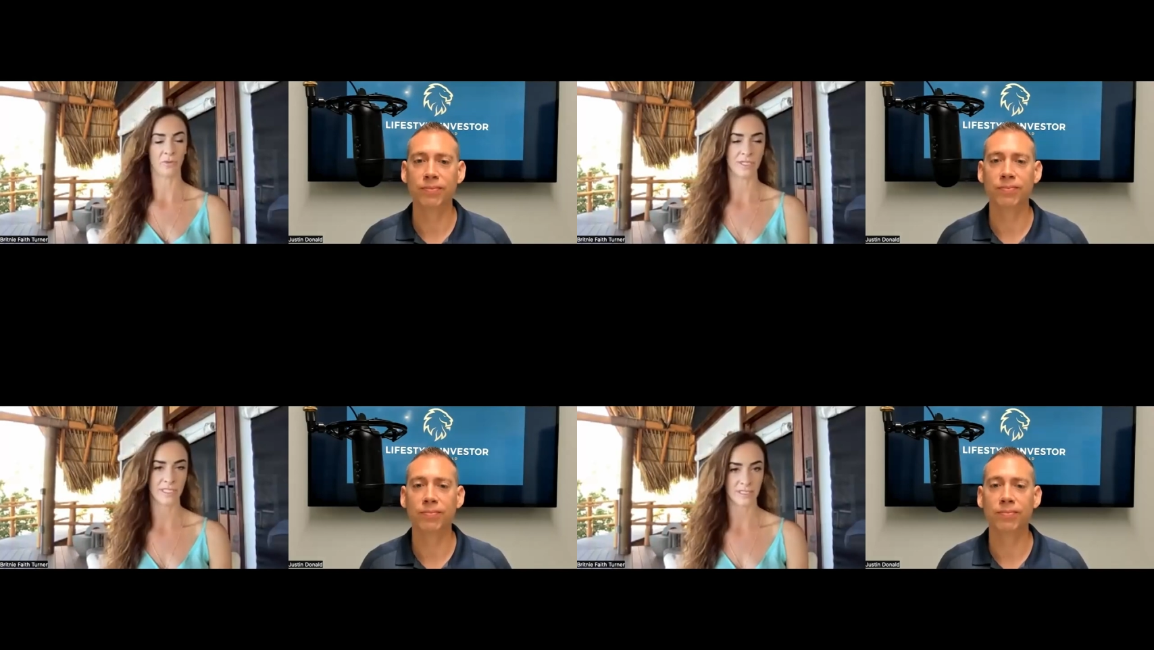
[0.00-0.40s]

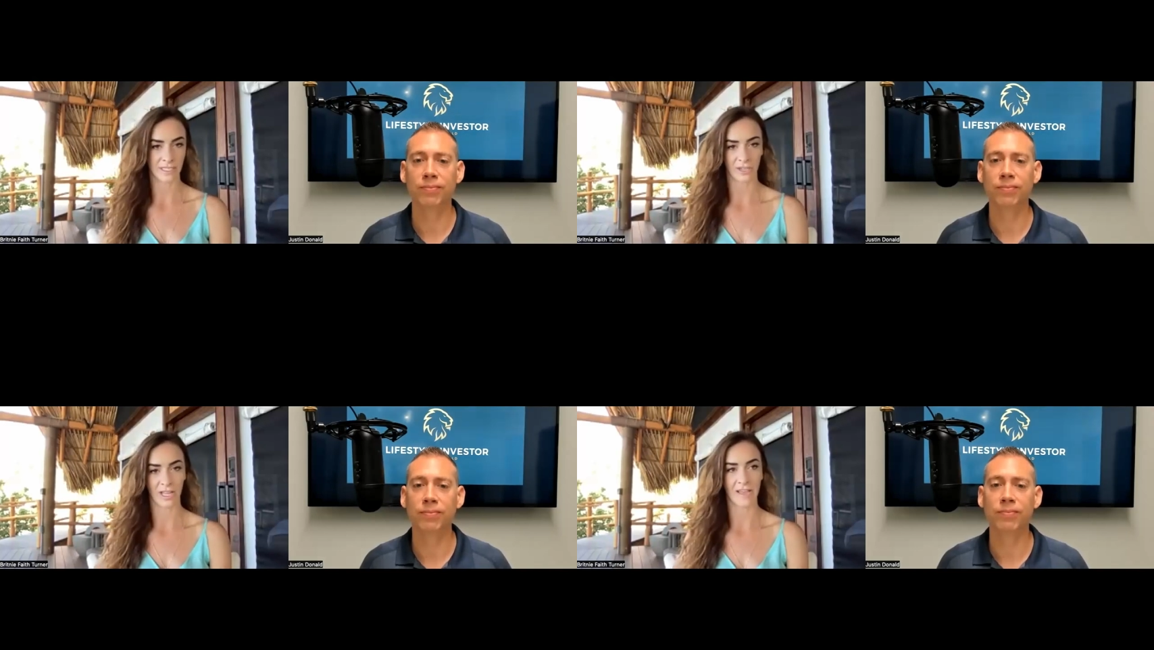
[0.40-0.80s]
Speaker 1: voices
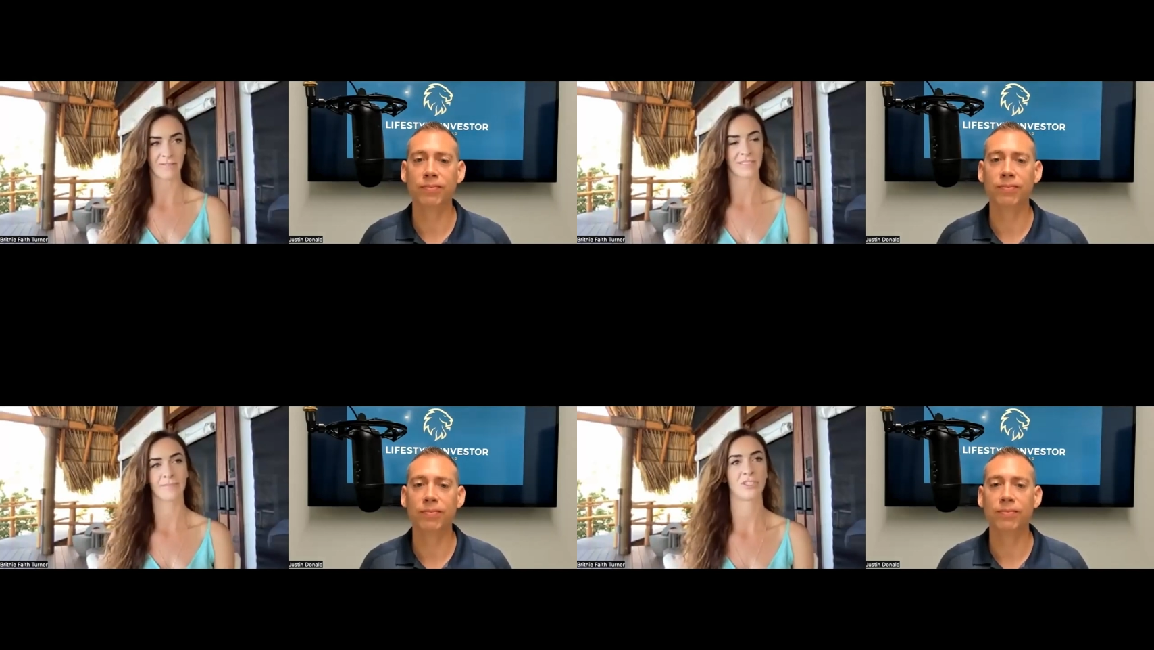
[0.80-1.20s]
in your
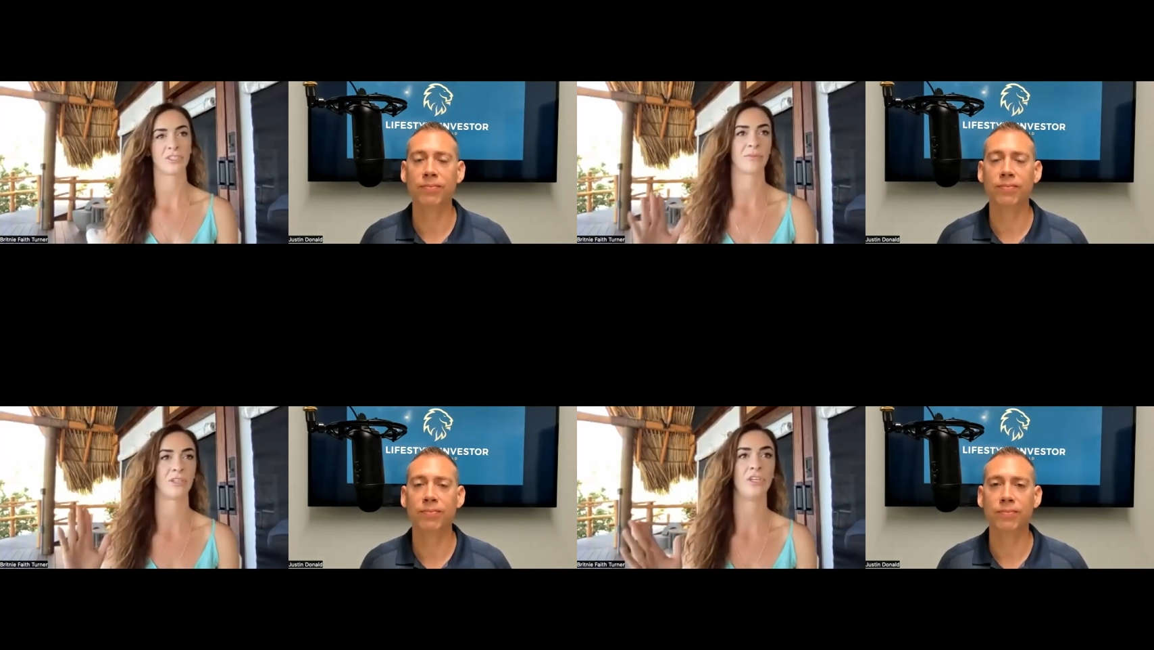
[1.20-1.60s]
life,
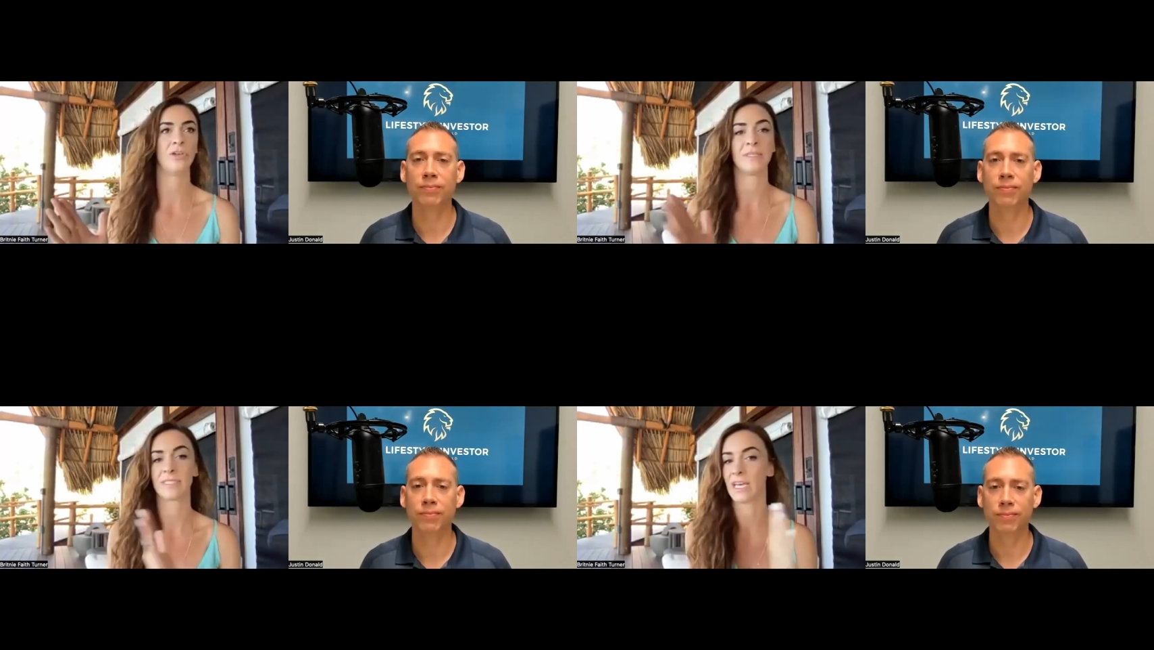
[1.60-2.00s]
especially when
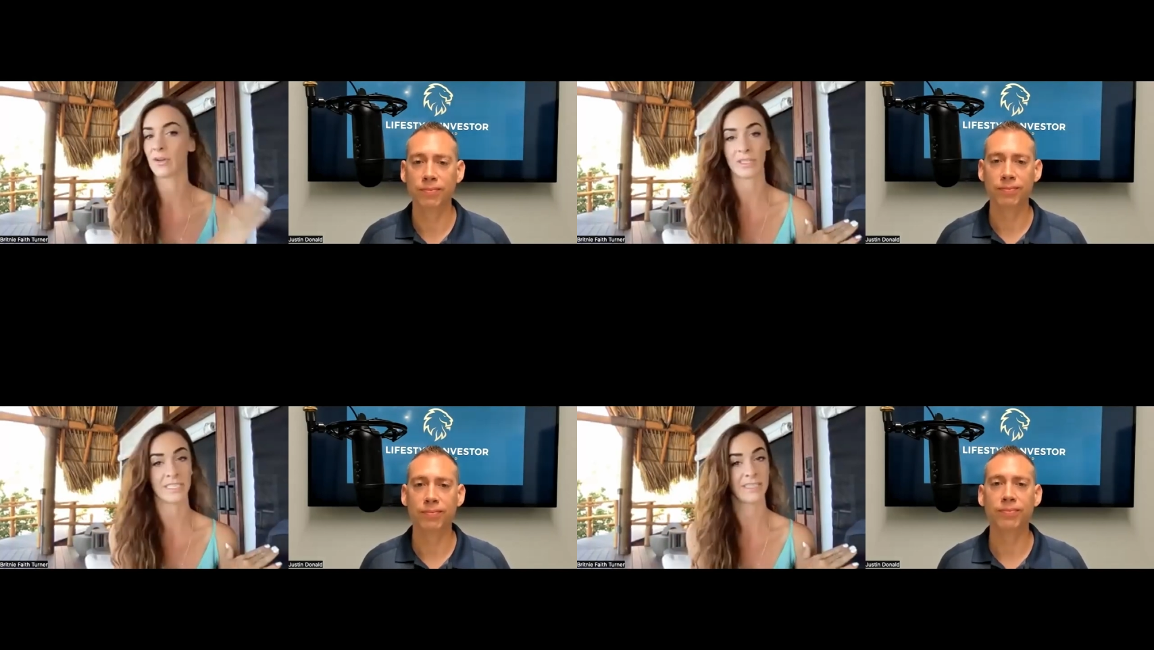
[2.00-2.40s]
humans
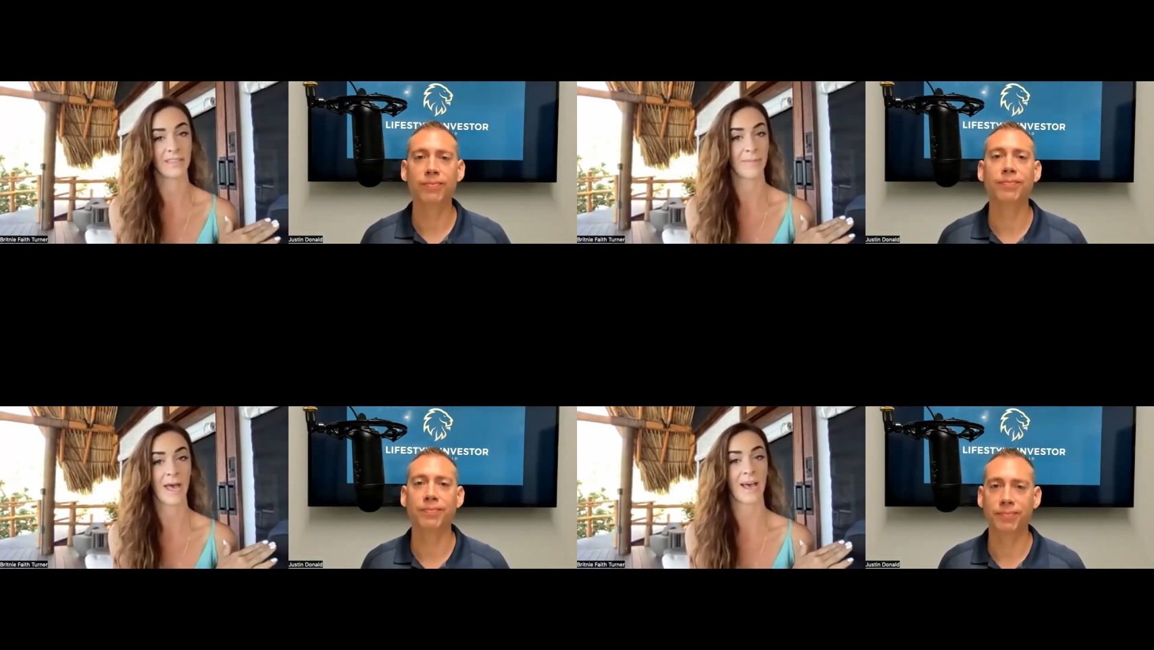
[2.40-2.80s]
can only see
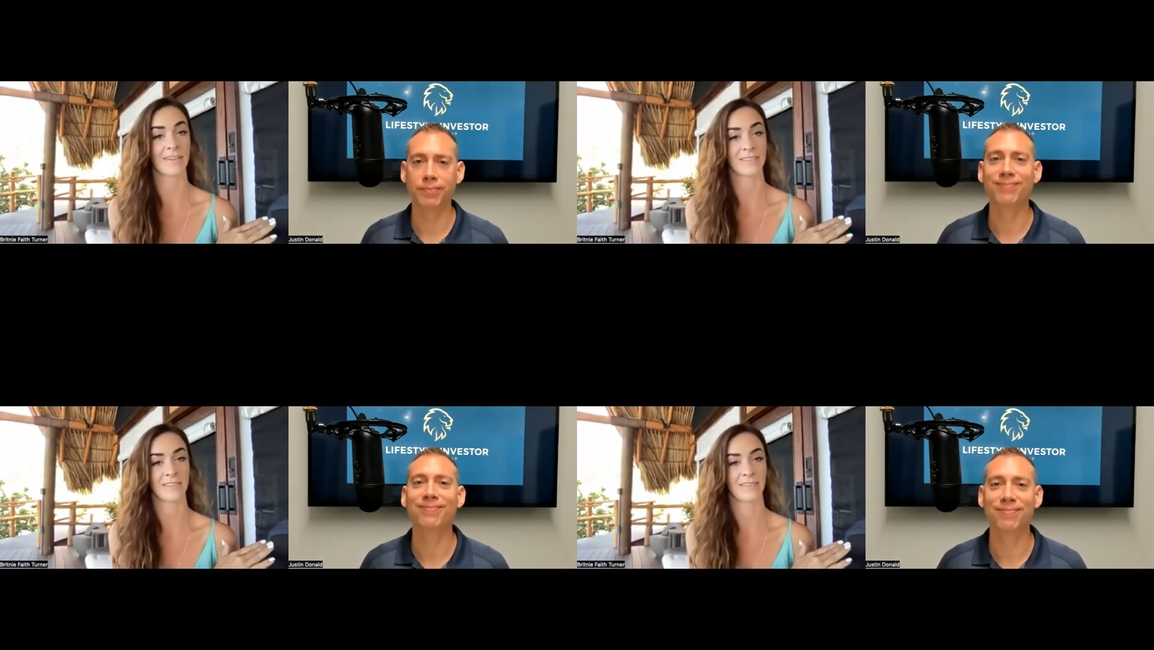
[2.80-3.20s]
the
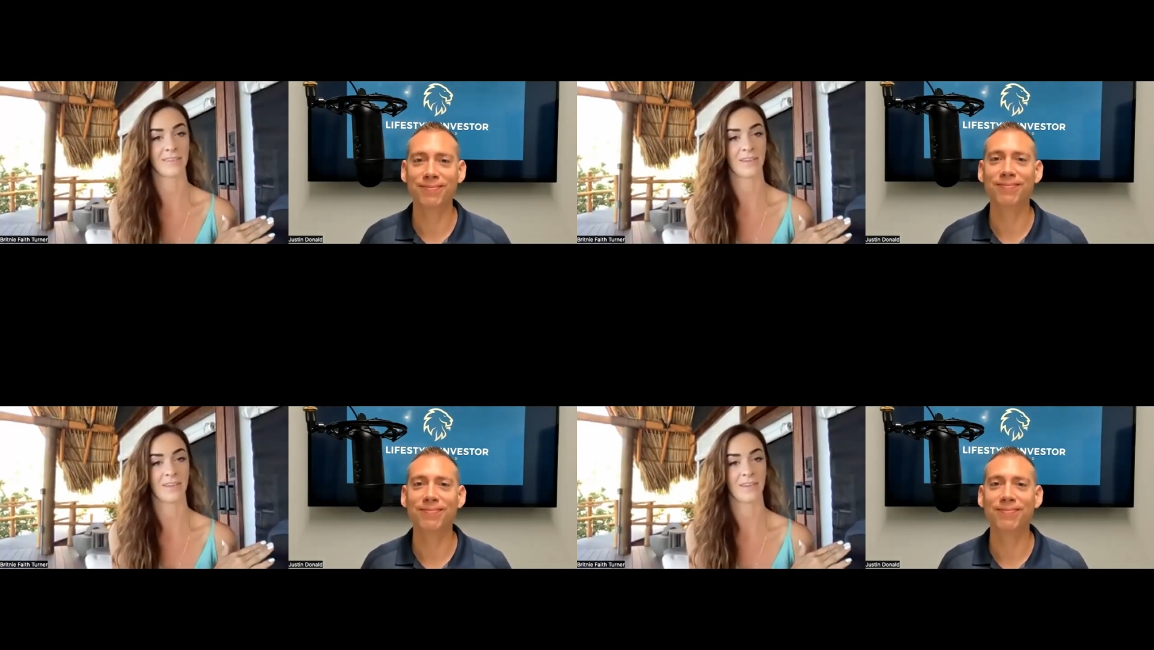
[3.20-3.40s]
past.